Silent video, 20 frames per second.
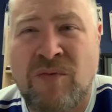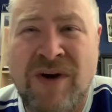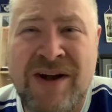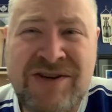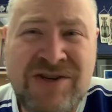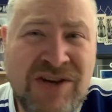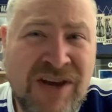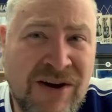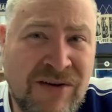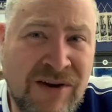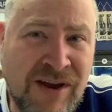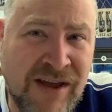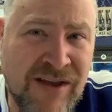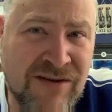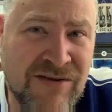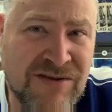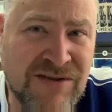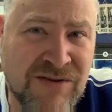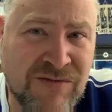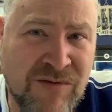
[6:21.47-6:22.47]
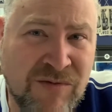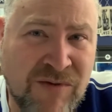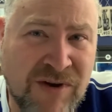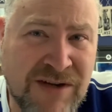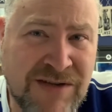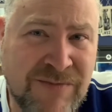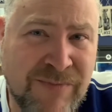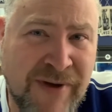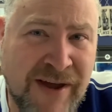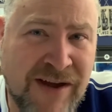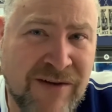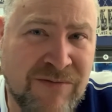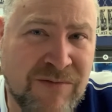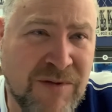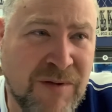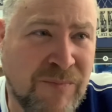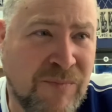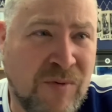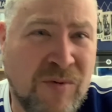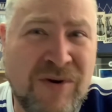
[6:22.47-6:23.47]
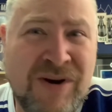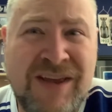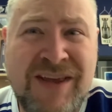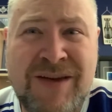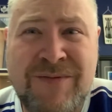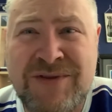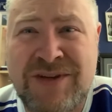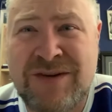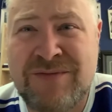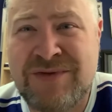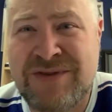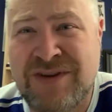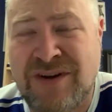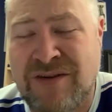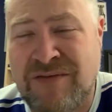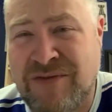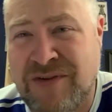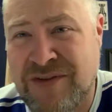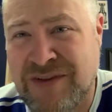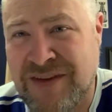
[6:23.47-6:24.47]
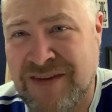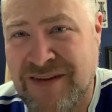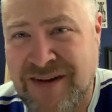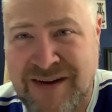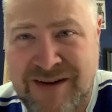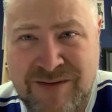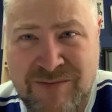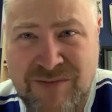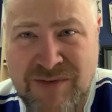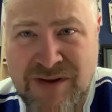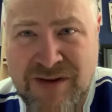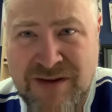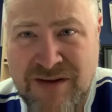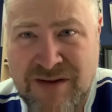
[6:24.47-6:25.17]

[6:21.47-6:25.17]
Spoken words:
Watch Gary Anderson when he walks back from the board. He yips at himself all the time.